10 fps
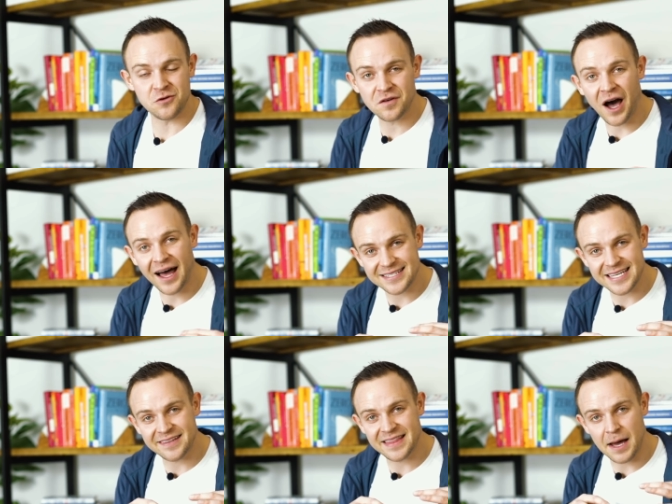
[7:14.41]
You've got to
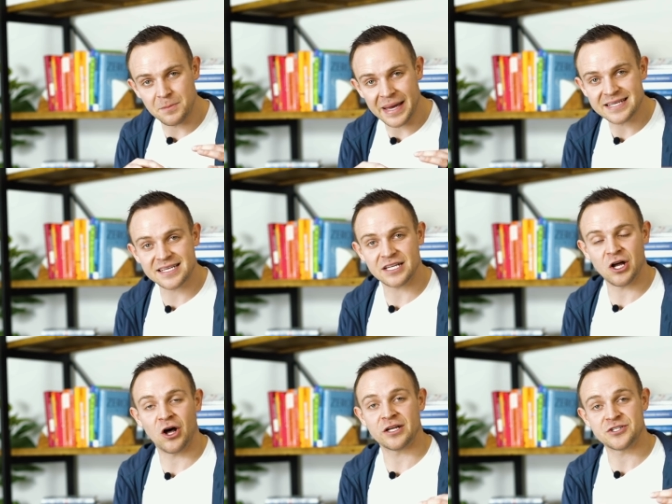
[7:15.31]
get that basic
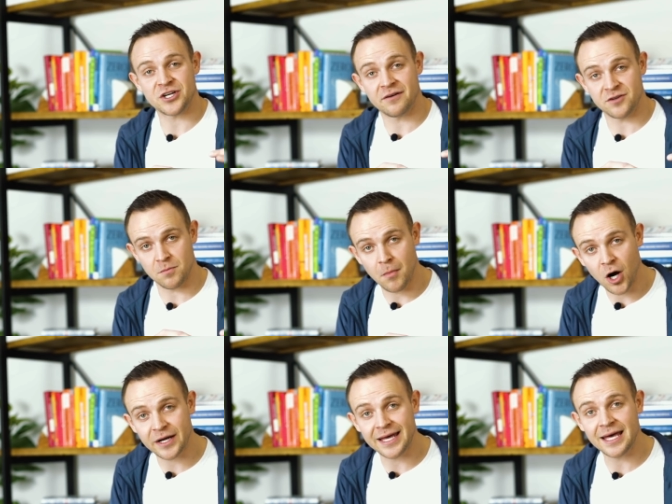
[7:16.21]
knowledge of your
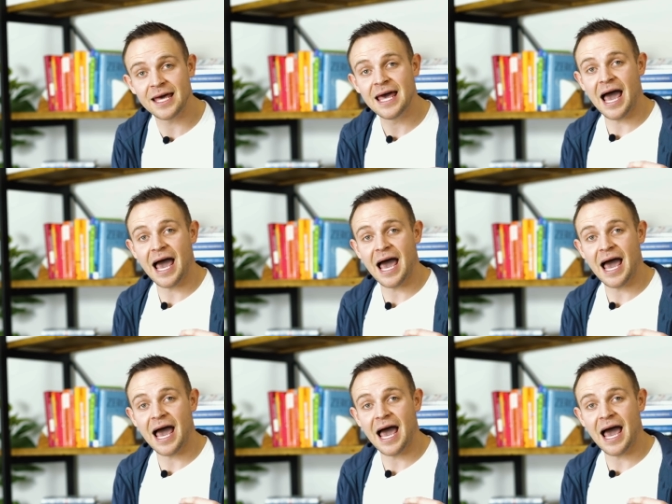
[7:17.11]
market